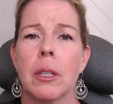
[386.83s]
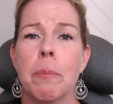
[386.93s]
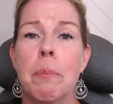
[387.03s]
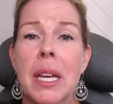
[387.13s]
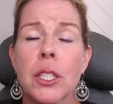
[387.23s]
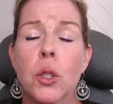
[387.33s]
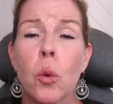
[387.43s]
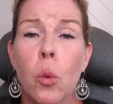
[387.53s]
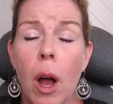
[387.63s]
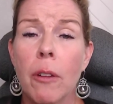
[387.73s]
mix
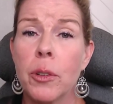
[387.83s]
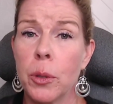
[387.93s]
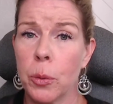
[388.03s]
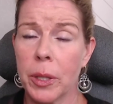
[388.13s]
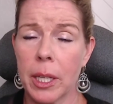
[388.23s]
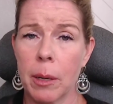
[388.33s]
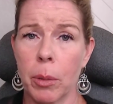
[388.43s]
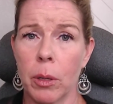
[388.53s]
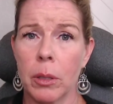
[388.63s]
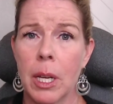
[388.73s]
raw food with
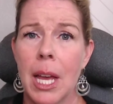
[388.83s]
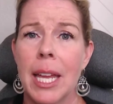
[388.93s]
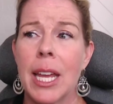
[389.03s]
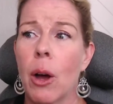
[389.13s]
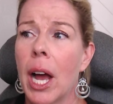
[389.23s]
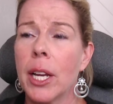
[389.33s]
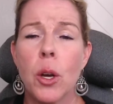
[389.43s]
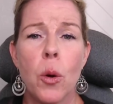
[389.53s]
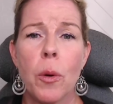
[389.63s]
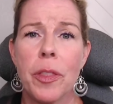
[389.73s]
kibble. Now, I
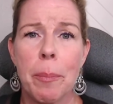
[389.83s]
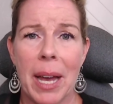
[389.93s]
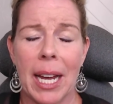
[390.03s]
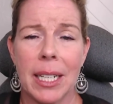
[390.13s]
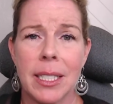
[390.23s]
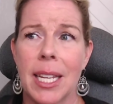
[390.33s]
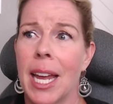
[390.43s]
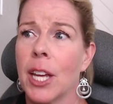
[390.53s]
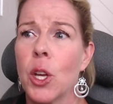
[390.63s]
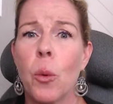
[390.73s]
know what the bags say.
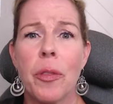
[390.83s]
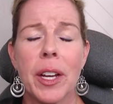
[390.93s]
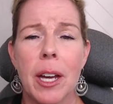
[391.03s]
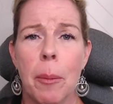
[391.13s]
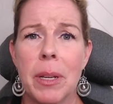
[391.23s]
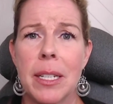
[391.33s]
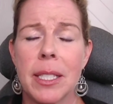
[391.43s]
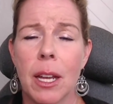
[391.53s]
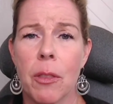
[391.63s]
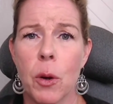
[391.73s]
I know what the companies
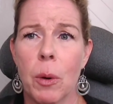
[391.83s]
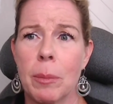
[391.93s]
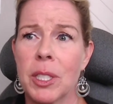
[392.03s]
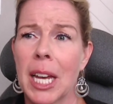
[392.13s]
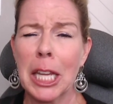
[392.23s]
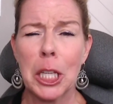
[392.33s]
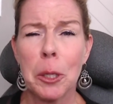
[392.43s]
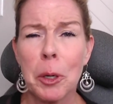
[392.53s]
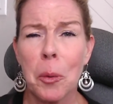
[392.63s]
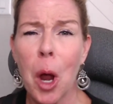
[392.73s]
say on their website. A
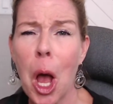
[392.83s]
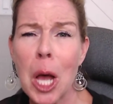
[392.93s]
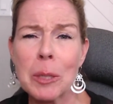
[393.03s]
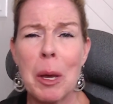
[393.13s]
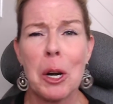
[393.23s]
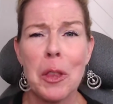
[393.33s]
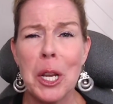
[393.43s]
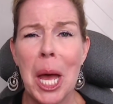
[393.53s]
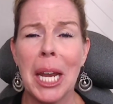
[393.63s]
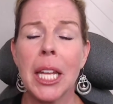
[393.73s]
little bit of raw is better than
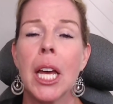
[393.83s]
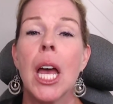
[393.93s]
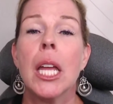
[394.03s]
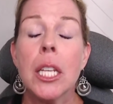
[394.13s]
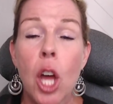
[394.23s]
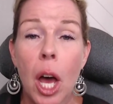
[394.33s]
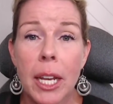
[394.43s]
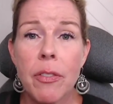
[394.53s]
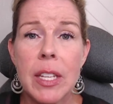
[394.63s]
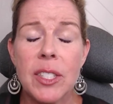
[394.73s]
none. Not
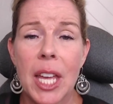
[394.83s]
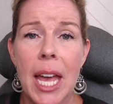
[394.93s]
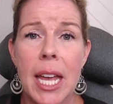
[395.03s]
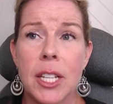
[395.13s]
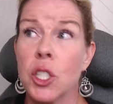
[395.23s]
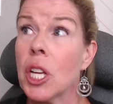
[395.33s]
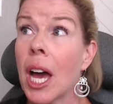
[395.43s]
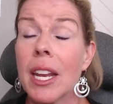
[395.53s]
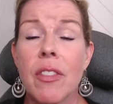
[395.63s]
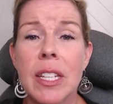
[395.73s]
in this case,
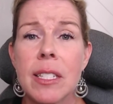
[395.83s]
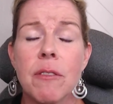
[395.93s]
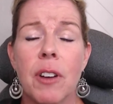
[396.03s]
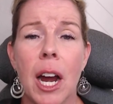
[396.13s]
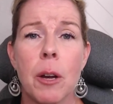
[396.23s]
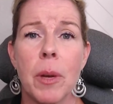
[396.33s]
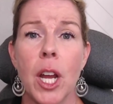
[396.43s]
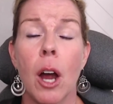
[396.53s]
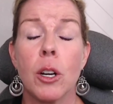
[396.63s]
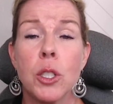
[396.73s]
not in this
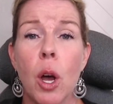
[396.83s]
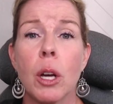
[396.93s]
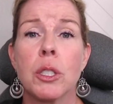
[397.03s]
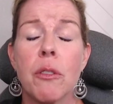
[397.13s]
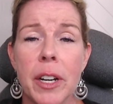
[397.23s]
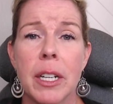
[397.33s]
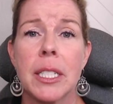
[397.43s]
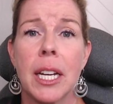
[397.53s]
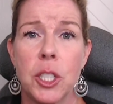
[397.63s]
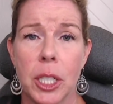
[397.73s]
environment. Our dogs are very
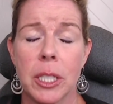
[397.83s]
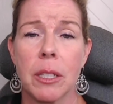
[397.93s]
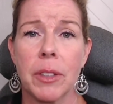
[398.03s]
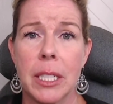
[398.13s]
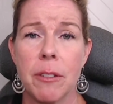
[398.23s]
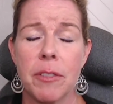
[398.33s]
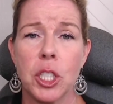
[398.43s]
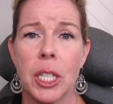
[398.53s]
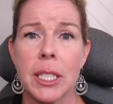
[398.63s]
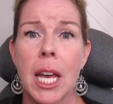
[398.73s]
digestively
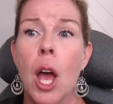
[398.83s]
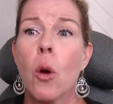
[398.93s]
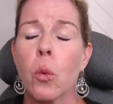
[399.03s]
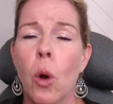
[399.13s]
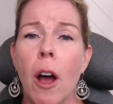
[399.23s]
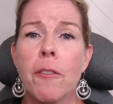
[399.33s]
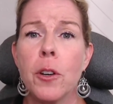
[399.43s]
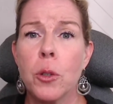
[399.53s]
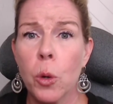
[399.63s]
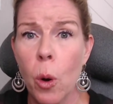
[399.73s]
deficient. Raw
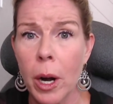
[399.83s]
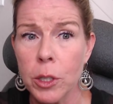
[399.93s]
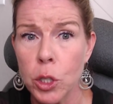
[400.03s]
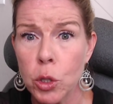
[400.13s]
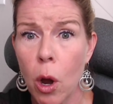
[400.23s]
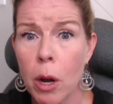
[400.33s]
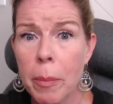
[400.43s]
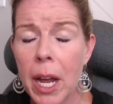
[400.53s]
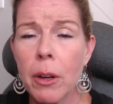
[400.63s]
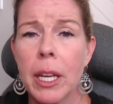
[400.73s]
food requires a strong
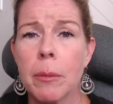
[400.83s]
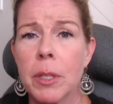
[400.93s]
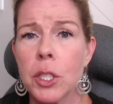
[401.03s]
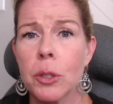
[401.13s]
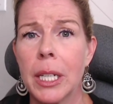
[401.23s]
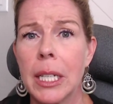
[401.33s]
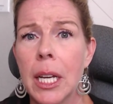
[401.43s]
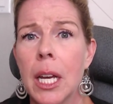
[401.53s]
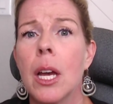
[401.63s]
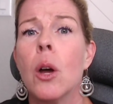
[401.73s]
biochemistry,
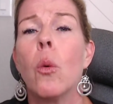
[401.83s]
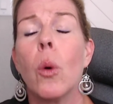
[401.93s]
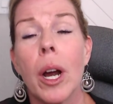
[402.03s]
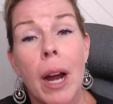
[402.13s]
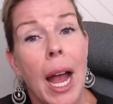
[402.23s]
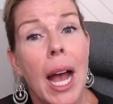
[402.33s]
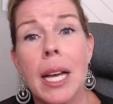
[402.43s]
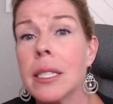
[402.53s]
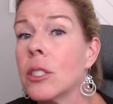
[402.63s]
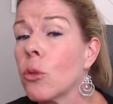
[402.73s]

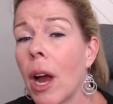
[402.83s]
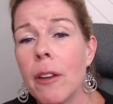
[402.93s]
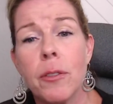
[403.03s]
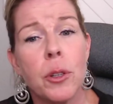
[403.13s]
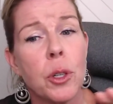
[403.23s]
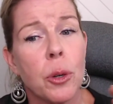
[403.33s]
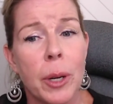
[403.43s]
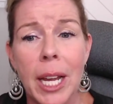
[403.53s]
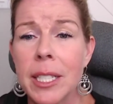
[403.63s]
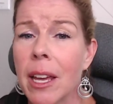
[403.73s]
whereas dry food
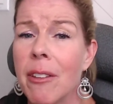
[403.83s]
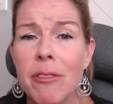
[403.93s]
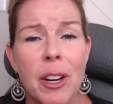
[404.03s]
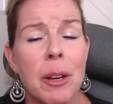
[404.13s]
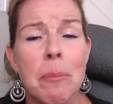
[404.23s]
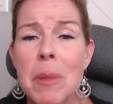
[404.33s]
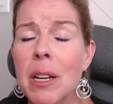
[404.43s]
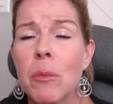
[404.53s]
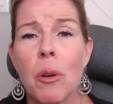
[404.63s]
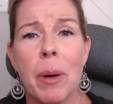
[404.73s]
creates a very
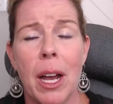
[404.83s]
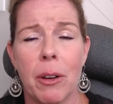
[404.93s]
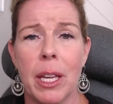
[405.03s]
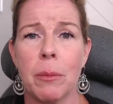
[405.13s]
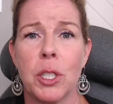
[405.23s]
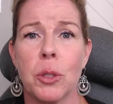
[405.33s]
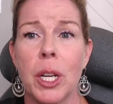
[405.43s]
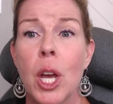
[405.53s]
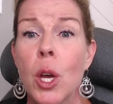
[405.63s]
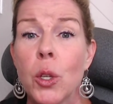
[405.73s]
minimal
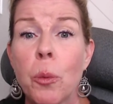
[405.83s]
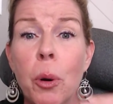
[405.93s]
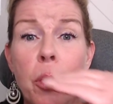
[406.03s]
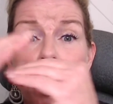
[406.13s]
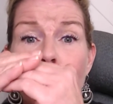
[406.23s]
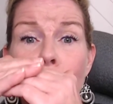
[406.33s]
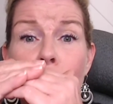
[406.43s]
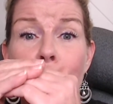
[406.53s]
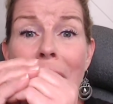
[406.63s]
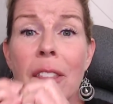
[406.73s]
biochemistry. You put those
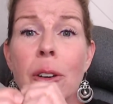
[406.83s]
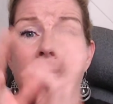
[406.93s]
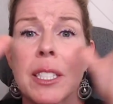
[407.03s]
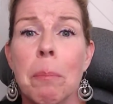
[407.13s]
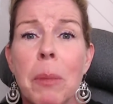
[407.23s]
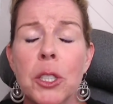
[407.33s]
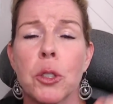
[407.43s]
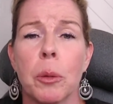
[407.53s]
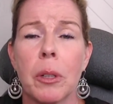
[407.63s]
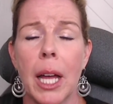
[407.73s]
together and it's a
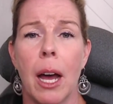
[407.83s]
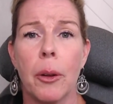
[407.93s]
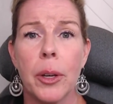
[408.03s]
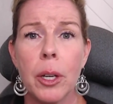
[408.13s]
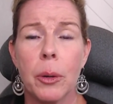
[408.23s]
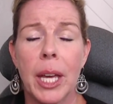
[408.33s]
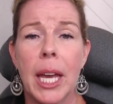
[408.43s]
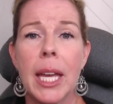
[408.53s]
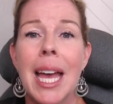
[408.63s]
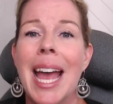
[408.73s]
mushroom cloud,
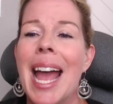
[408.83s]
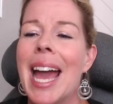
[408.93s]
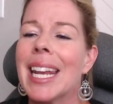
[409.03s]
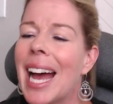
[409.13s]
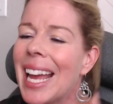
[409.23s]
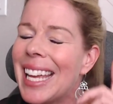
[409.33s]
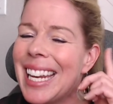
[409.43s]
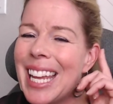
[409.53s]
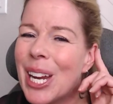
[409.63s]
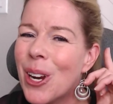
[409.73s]
okay? And I can
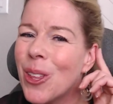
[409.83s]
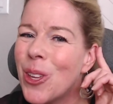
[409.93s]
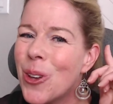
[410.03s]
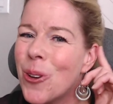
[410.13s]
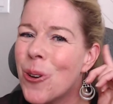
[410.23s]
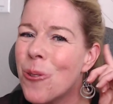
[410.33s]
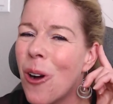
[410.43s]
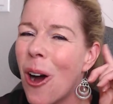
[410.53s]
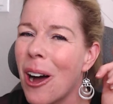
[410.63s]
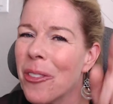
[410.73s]
hear
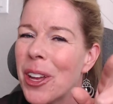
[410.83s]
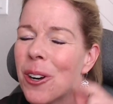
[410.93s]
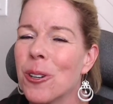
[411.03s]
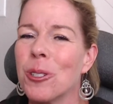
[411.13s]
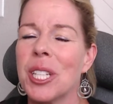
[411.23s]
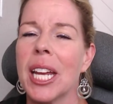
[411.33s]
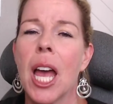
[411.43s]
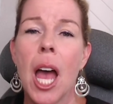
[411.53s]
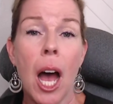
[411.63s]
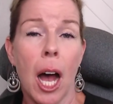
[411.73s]
you out there who are saying,
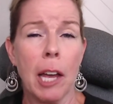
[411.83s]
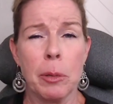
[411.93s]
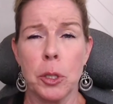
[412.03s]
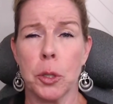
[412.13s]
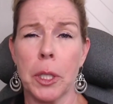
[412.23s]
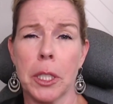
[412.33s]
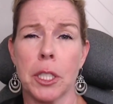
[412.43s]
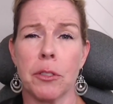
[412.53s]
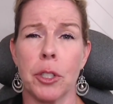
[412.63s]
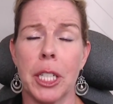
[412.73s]
I've been doing
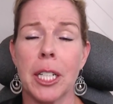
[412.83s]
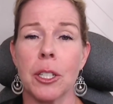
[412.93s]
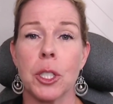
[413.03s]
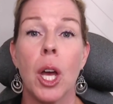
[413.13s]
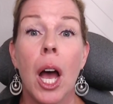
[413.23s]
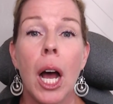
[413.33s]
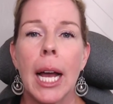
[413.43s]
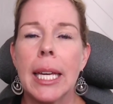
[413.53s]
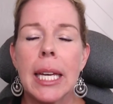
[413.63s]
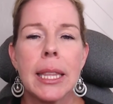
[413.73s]
this for years.
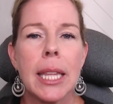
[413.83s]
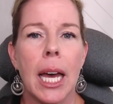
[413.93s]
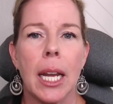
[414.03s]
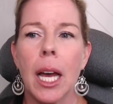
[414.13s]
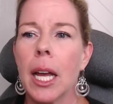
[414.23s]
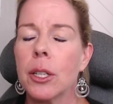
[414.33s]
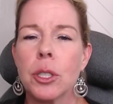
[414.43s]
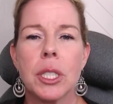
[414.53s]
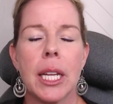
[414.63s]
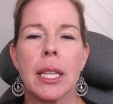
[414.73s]
I get that. I
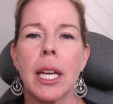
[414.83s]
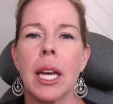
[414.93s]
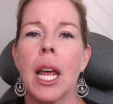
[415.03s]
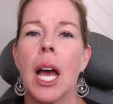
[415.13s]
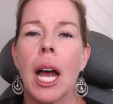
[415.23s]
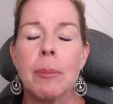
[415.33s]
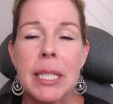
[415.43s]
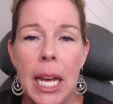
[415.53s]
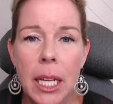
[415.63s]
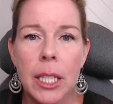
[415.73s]
understand that. I'm
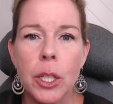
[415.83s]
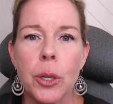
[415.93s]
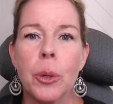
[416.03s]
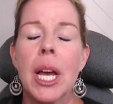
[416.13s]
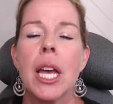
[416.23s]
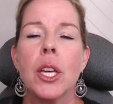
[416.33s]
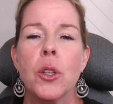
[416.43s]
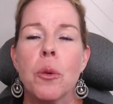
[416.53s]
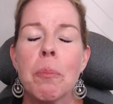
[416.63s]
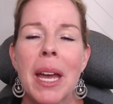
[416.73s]
telling you,
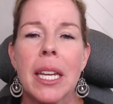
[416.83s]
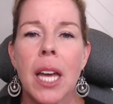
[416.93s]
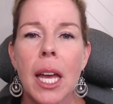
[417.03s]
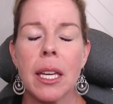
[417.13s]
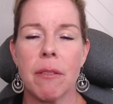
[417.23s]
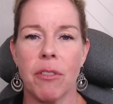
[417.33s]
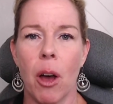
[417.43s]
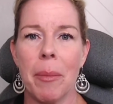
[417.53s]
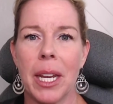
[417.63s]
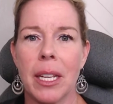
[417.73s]
you may not get
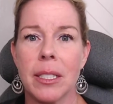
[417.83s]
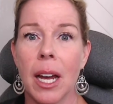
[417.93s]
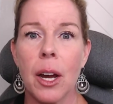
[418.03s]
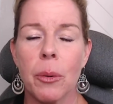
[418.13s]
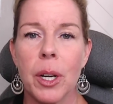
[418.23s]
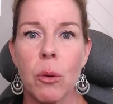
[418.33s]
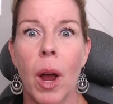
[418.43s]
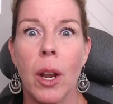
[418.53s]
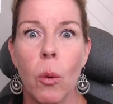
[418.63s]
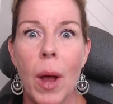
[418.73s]
vomiting and diarrhea
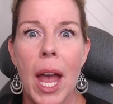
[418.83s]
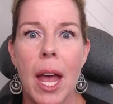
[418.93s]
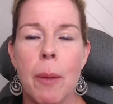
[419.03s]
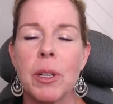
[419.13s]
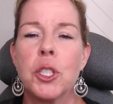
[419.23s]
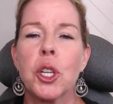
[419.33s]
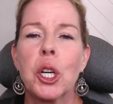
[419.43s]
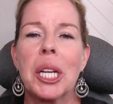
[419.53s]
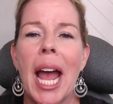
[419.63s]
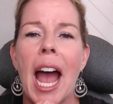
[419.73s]
right away, but you're
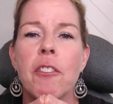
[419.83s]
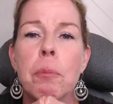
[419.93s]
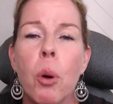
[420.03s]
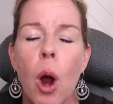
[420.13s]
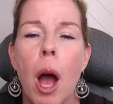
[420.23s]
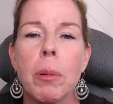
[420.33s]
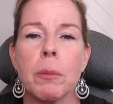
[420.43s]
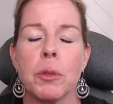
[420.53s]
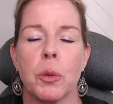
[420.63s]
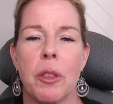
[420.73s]
going to have
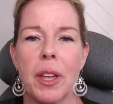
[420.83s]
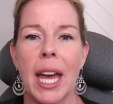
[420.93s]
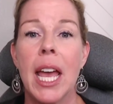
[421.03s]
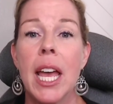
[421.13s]
problems with that.